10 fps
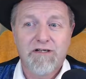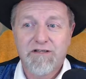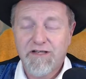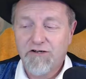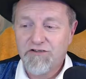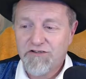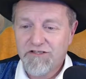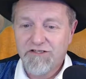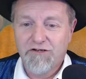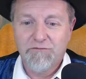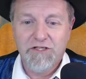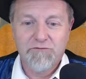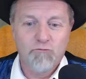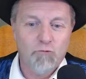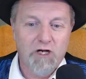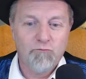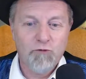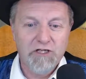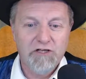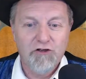They're, you know, what
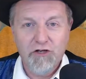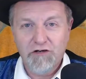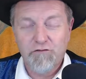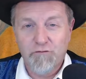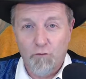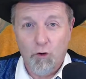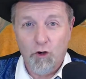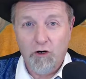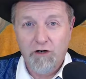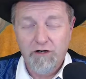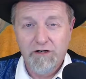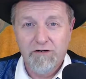we look for